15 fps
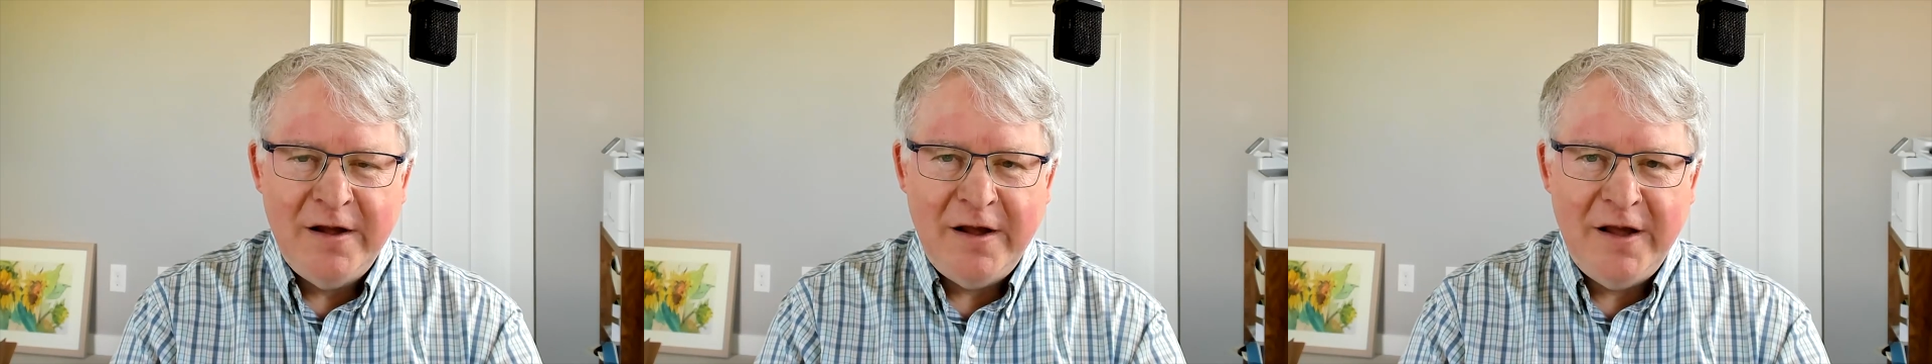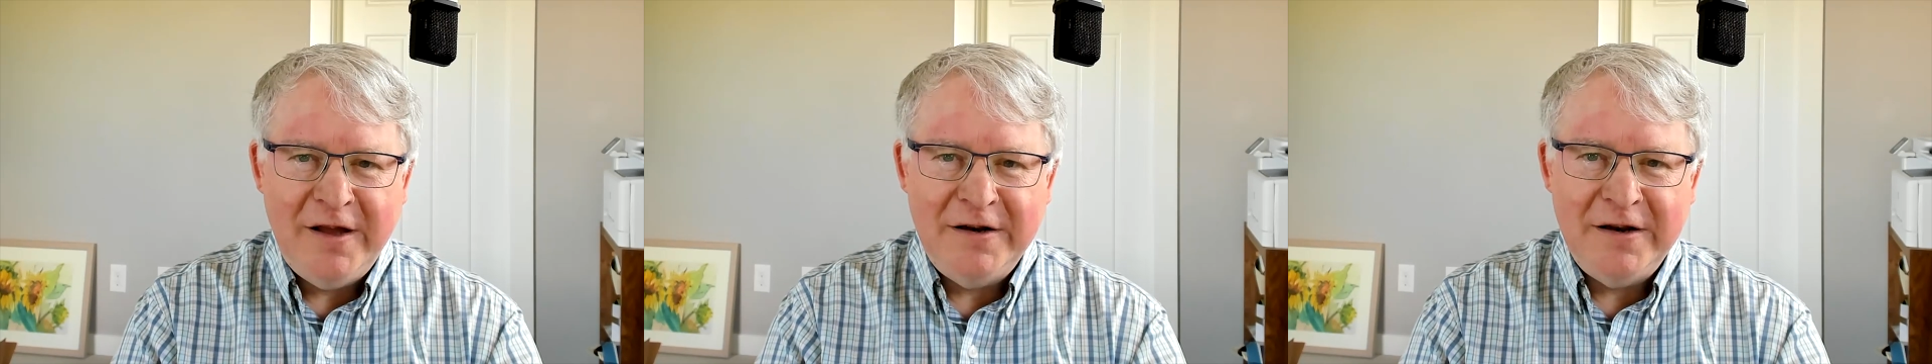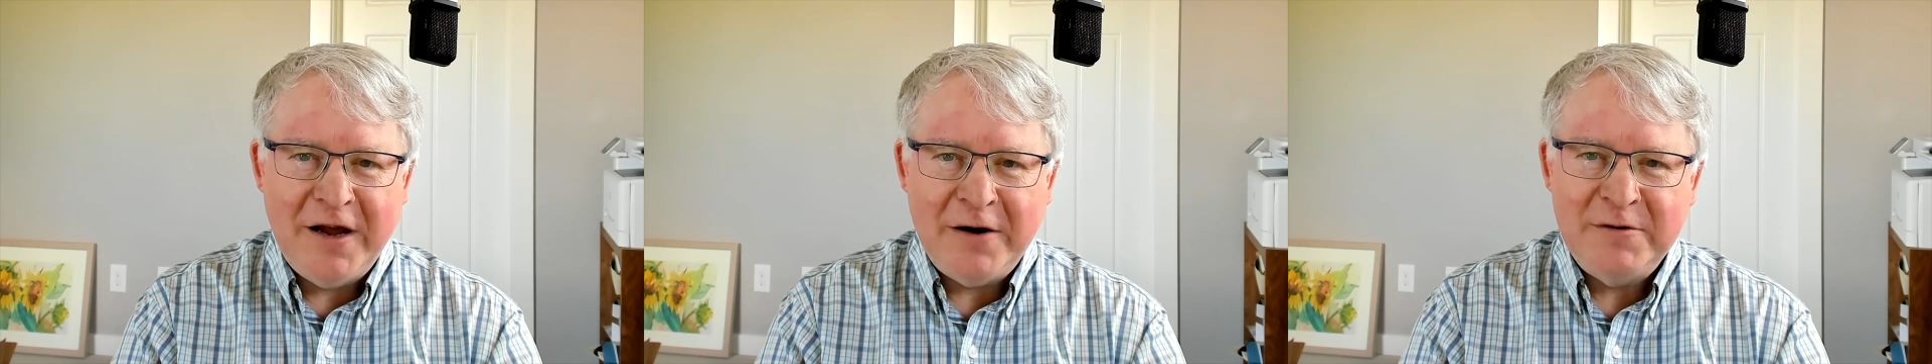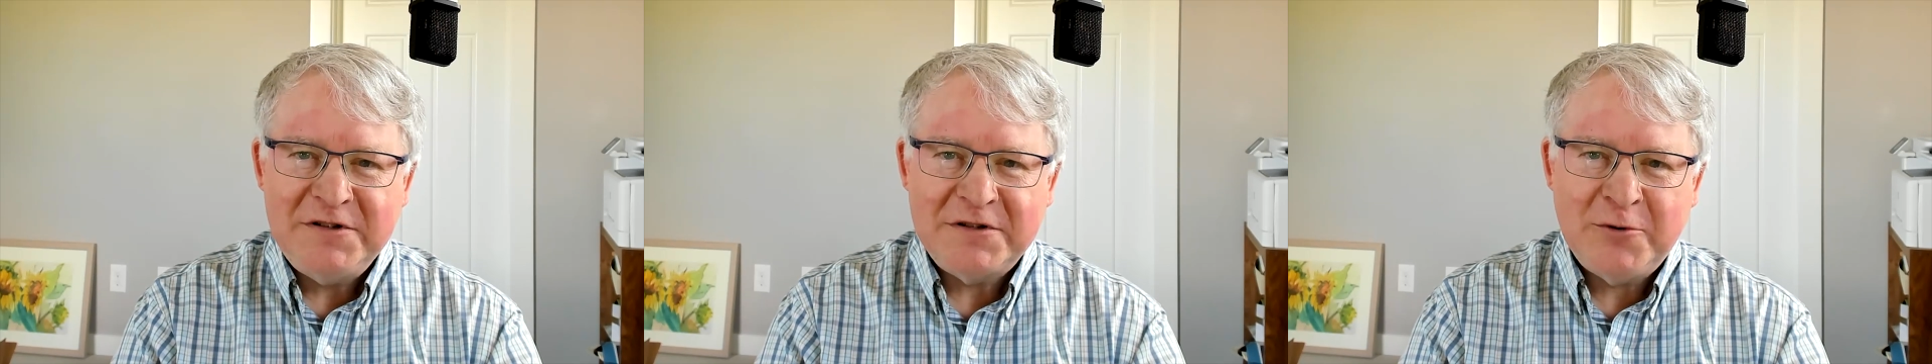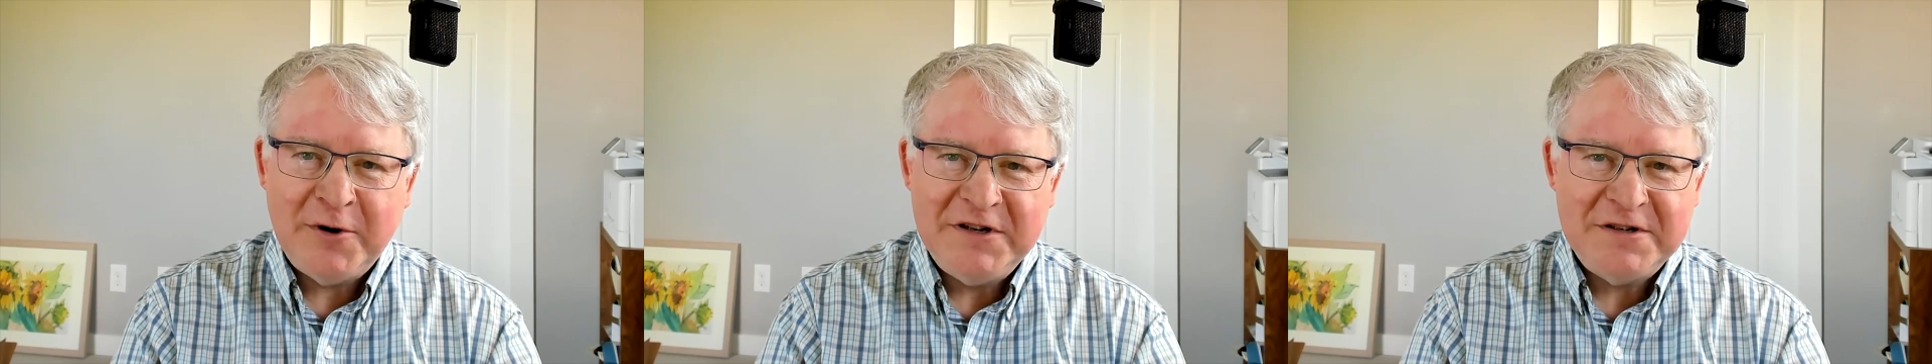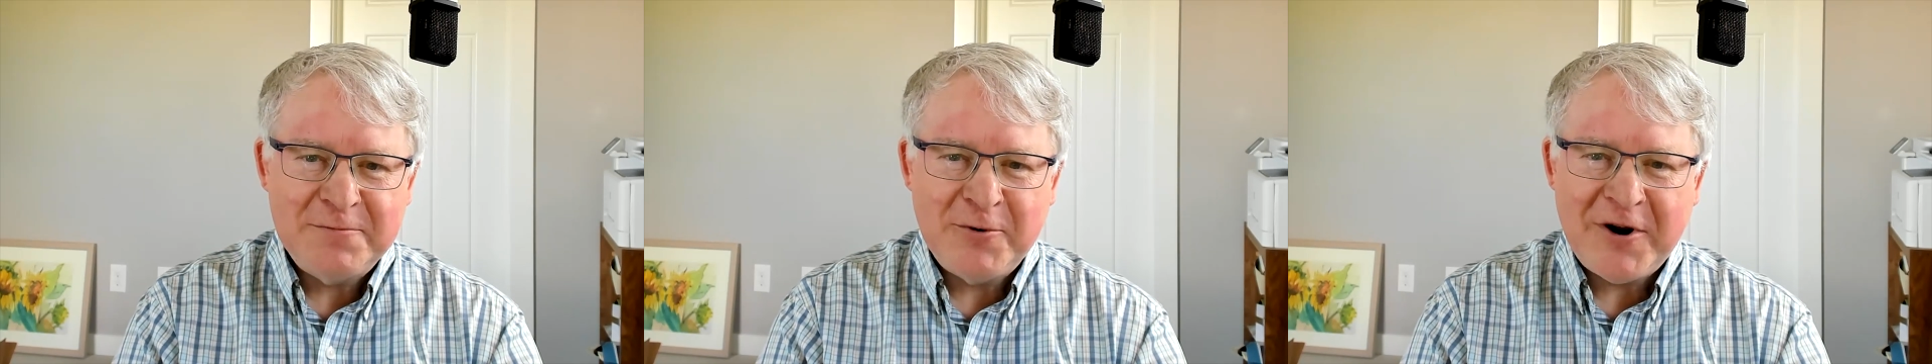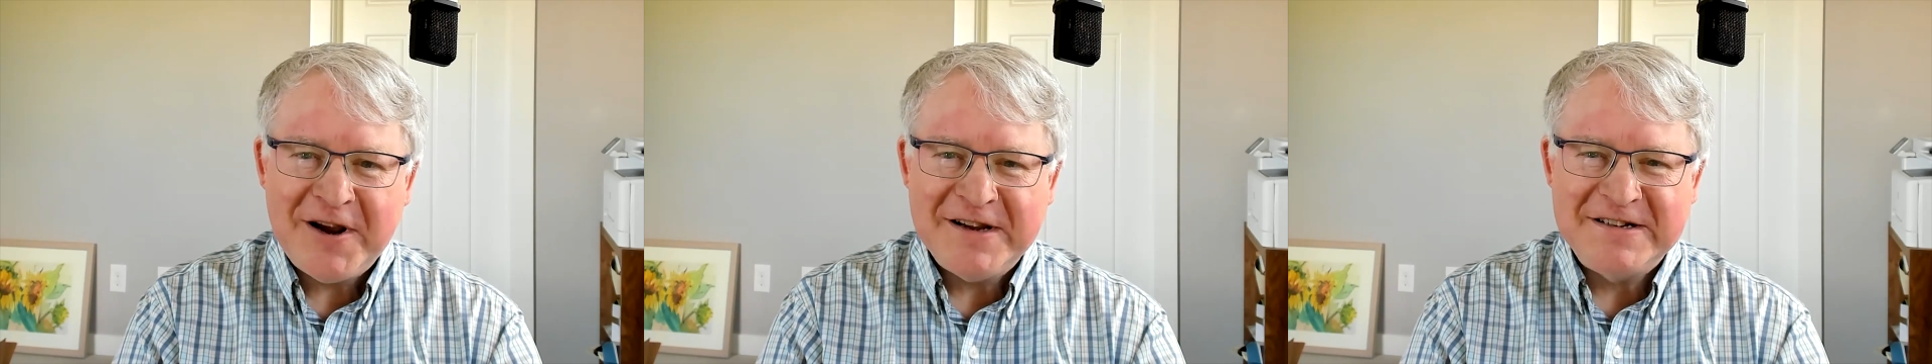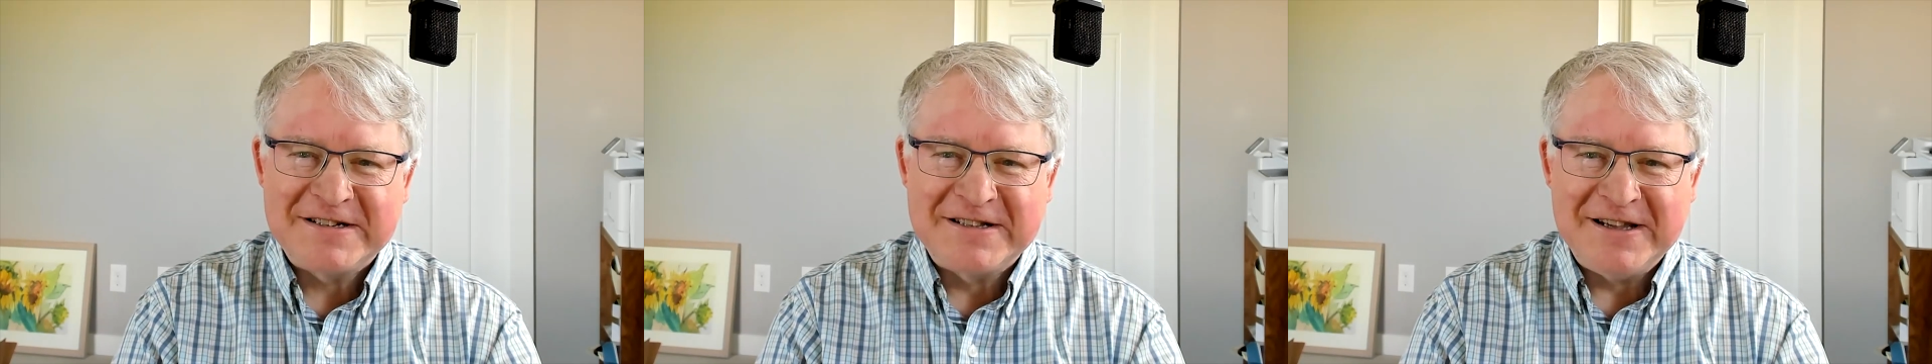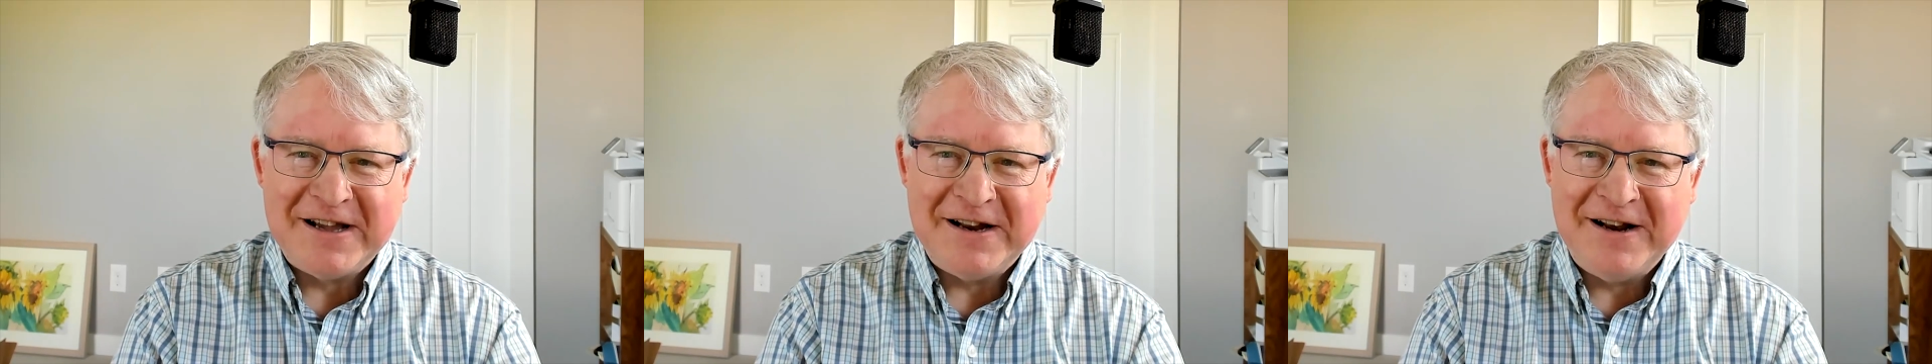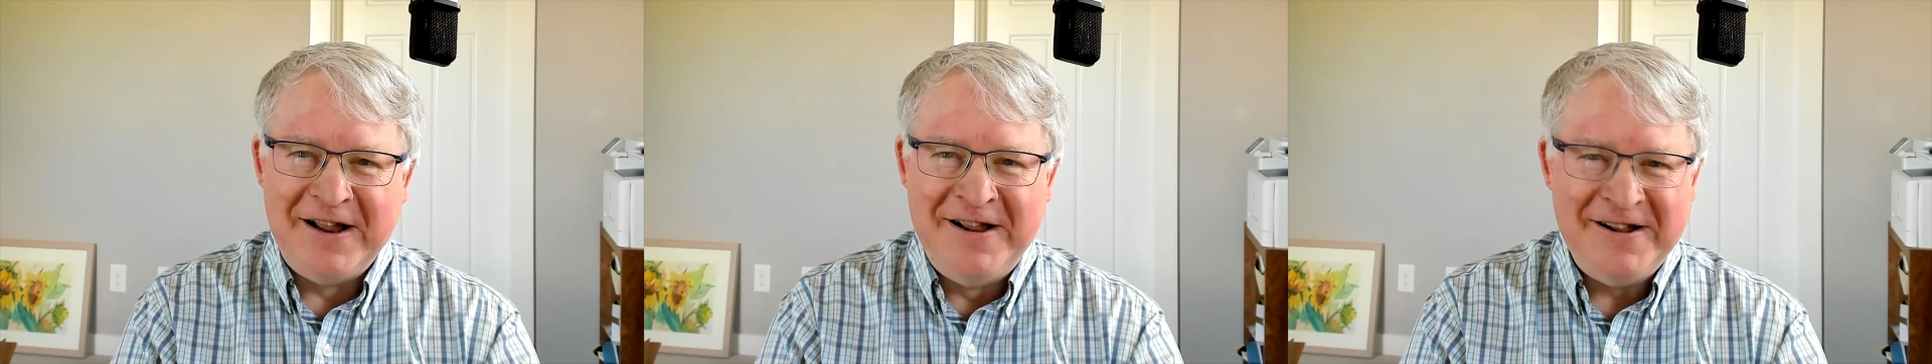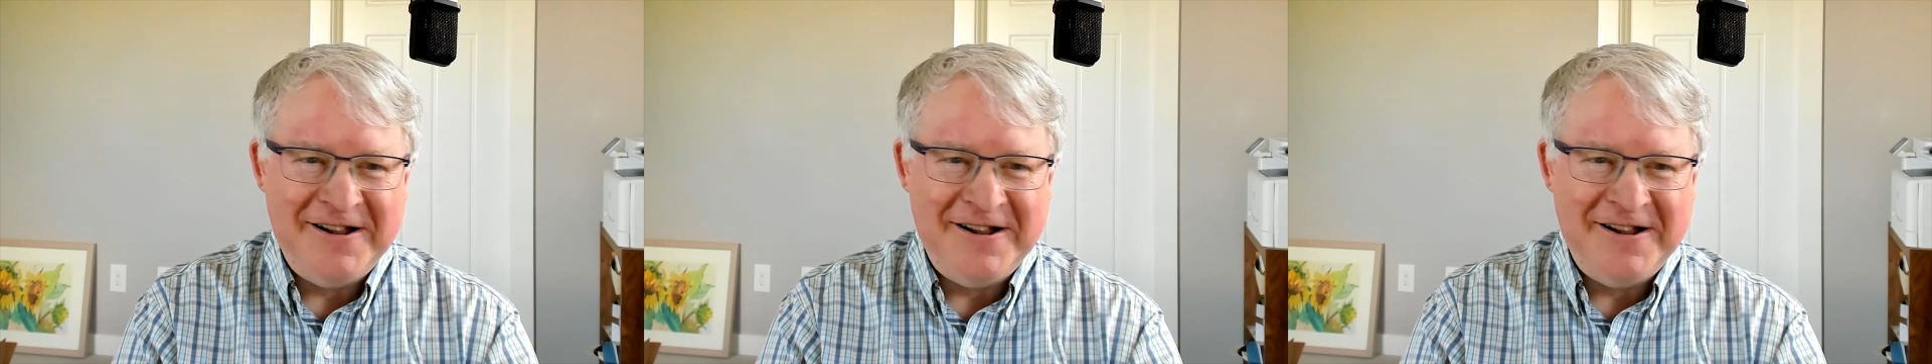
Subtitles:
And I was quite surprised that